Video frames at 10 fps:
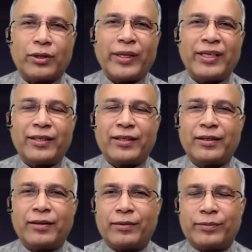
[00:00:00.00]
I mean,
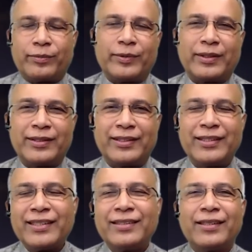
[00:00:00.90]

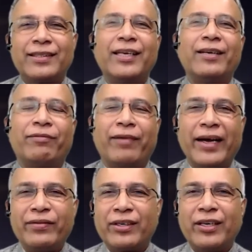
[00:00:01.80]
just see,
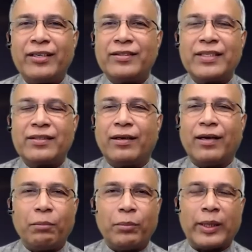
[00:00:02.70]
5 trillion is just a
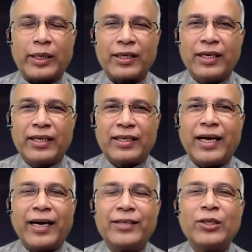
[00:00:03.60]
number.
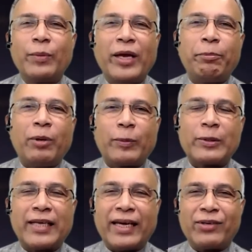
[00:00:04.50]
That doesn't mean
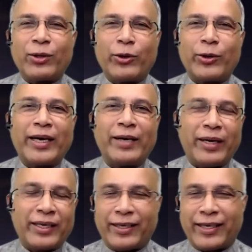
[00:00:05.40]
people's lives are going to get
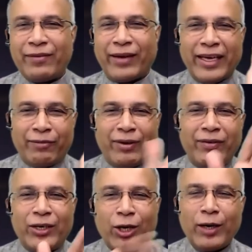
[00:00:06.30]
better. Anyway, we
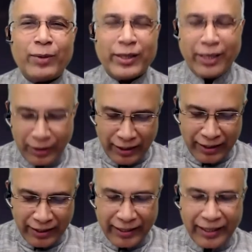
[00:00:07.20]
will talk about that
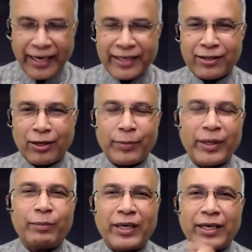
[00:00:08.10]
at a later
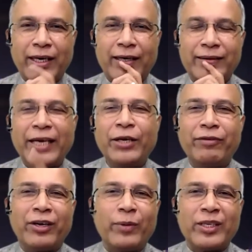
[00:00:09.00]
topic. But thank you
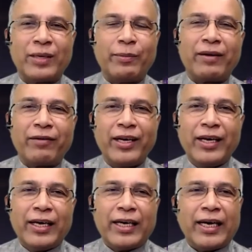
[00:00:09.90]
very much, MRV.
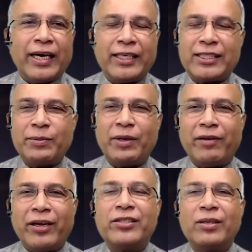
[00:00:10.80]
This has been a
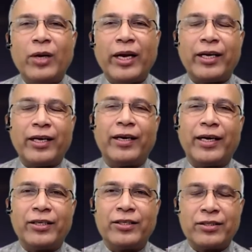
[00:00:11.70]
very stimulating
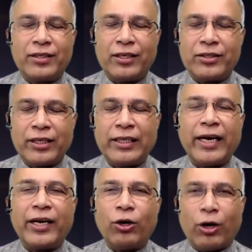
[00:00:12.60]
and
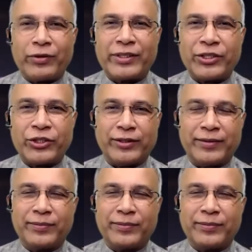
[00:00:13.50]
scintillating conversation.